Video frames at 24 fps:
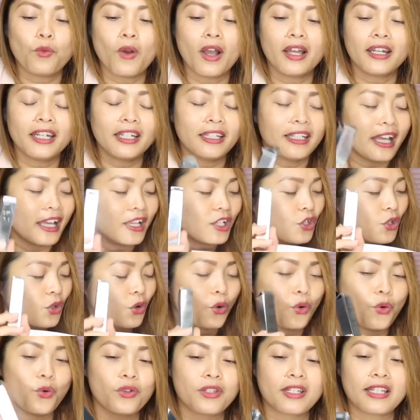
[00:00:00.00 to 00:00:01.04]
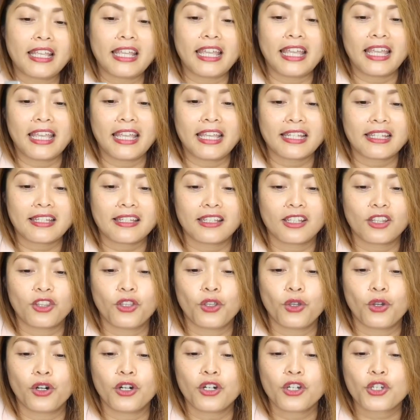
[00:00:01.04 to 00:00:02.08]
one that I chose is the
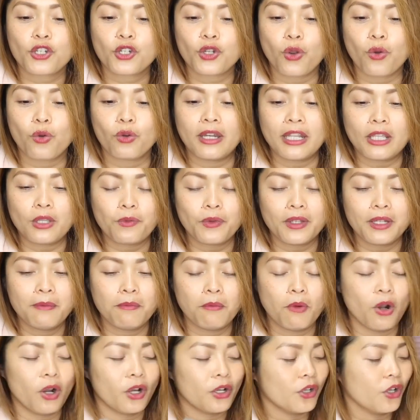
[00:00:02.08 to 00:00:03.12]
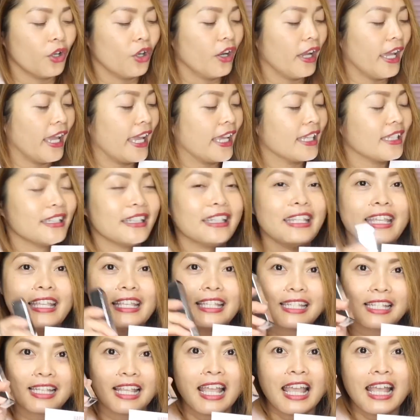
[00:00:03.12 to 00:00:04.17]
Dior Show Liquid Mono. And
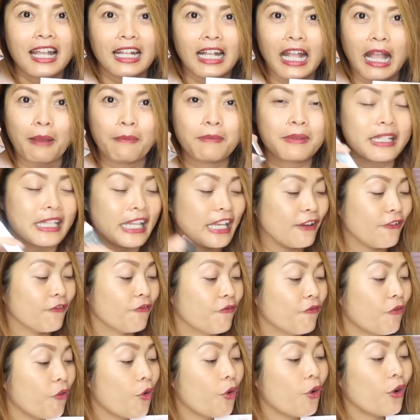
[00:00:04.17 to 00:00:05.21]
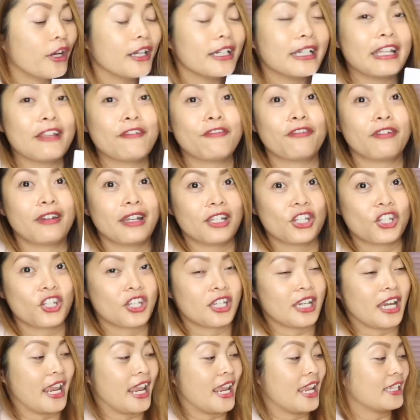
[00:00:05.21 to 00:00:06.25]
this comes in 4 different
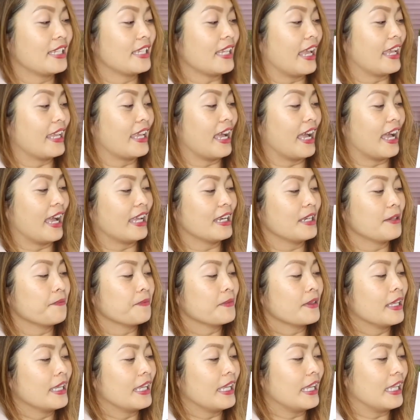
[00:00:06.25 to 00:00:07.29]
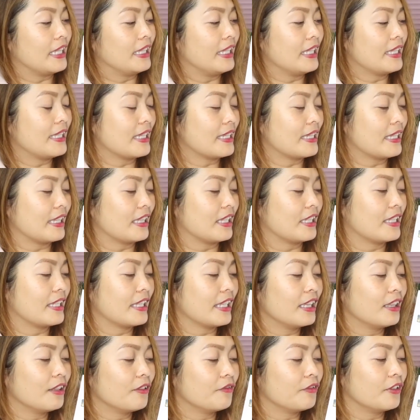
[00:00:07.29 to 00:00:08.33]
shades. Ayan. And this is in
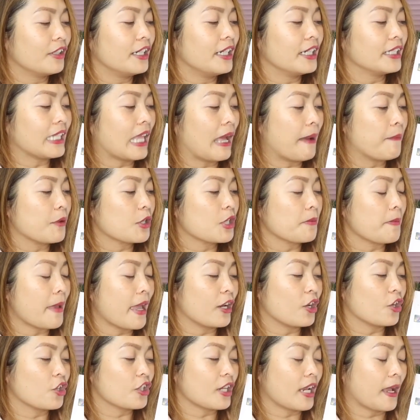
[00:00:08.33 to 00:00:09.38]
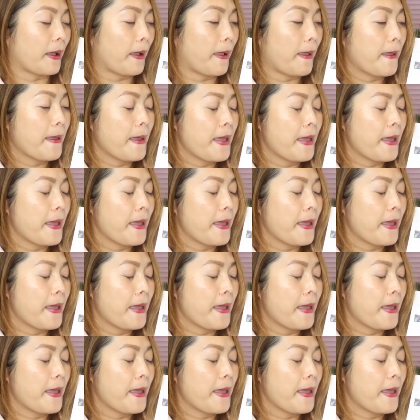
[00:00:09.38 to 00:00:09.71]
silver. Tapos meron siyang